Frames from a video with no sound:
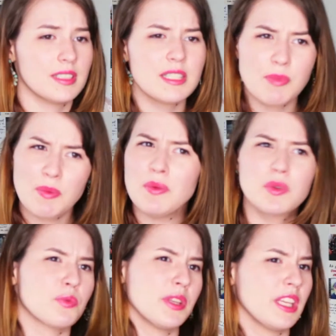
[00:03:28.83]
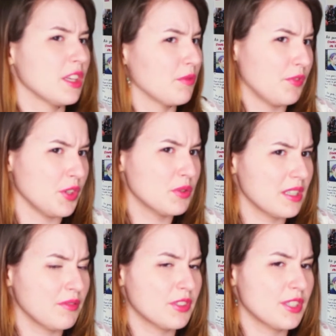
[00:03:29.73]
this moment was really
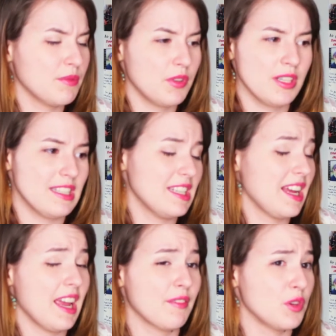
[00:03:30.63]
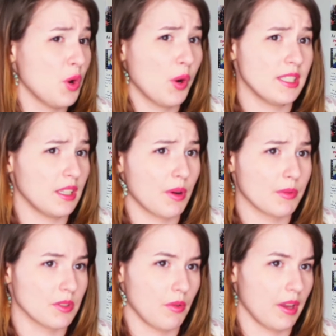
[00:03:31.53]
confusing for some reason, I have no idea what
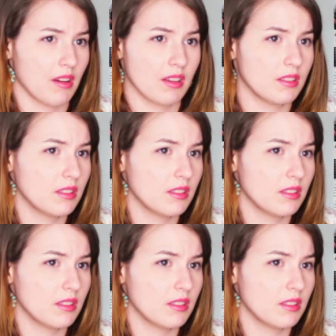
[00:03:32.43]
was going on.